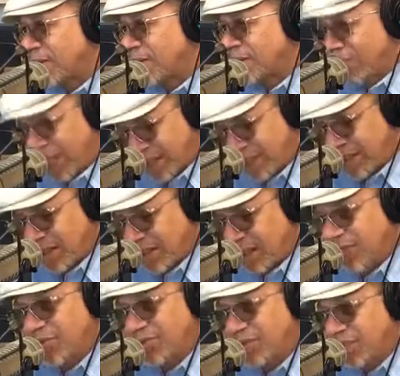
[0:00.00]
But I think that
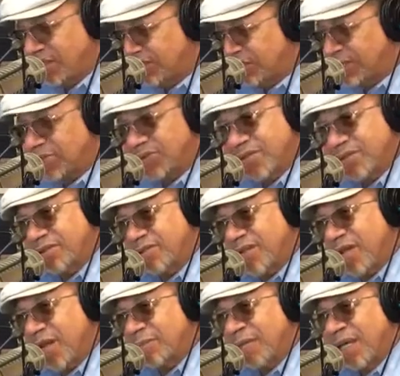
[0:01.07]
those individuals are at the
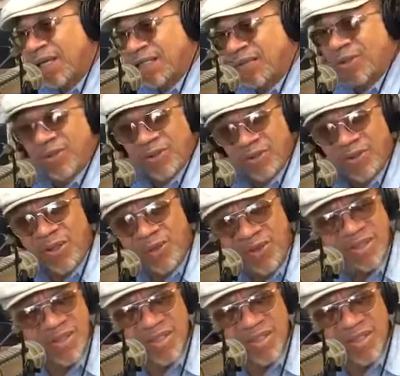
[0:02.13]
top. Do you notice the